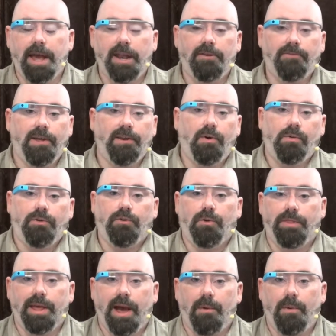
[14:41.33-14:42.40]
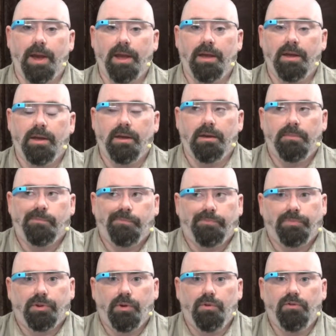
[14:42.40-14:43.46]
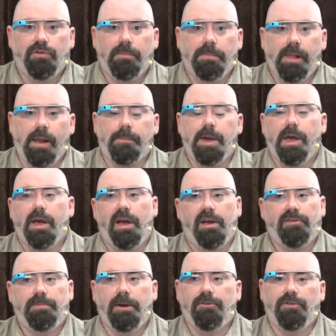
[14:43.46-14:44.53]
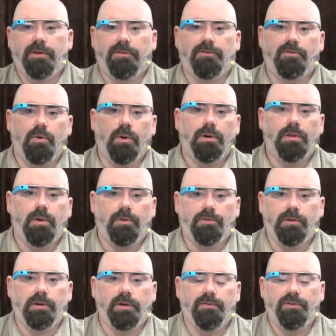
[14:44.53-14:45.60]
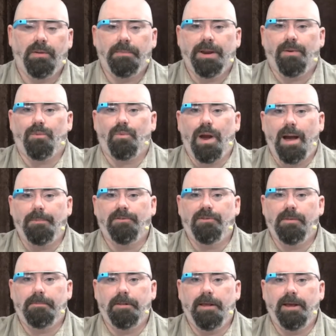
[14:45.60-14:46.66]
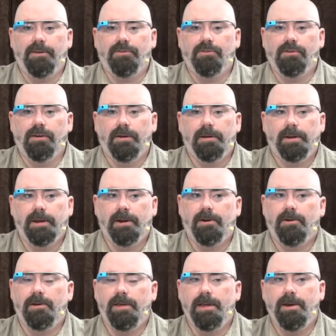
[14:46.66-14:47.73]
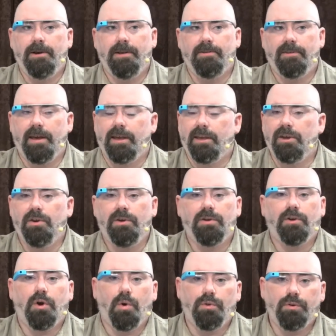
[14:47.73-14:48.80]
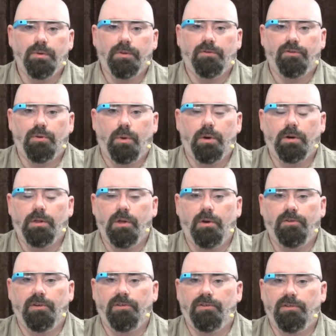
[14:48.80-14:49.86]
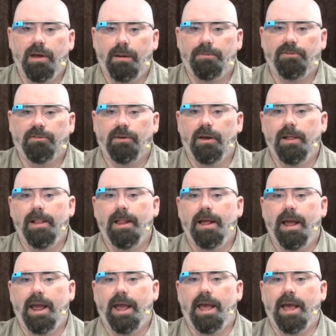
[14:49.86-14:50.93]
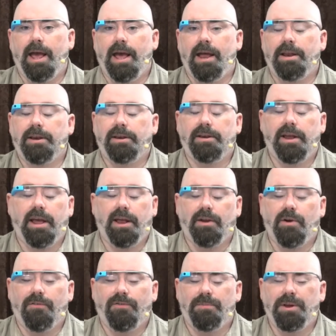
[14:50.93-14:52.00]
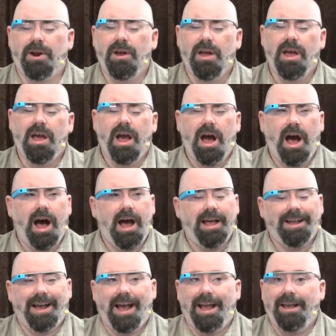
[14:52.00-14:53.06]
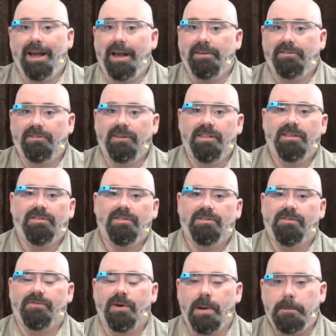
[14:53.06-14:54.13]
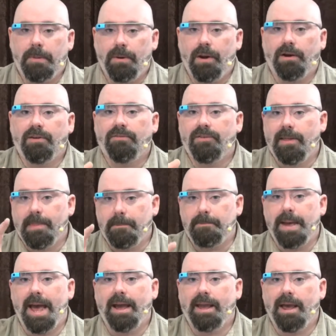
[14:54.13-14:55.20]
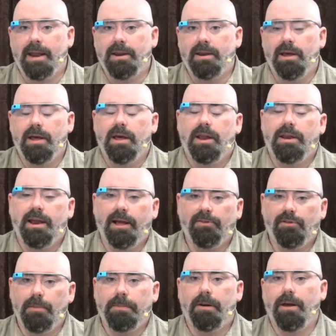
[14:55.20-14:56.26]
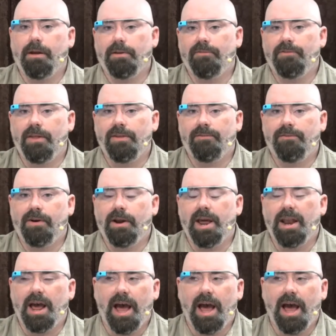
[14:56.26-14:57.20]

And if they don't do it that way, who's to blame? Especially at store closing. If somebody robs the place, you can say you didn't go through the store closing steps and go from there. I see this as a very productive on the back end, not so productive on the front end.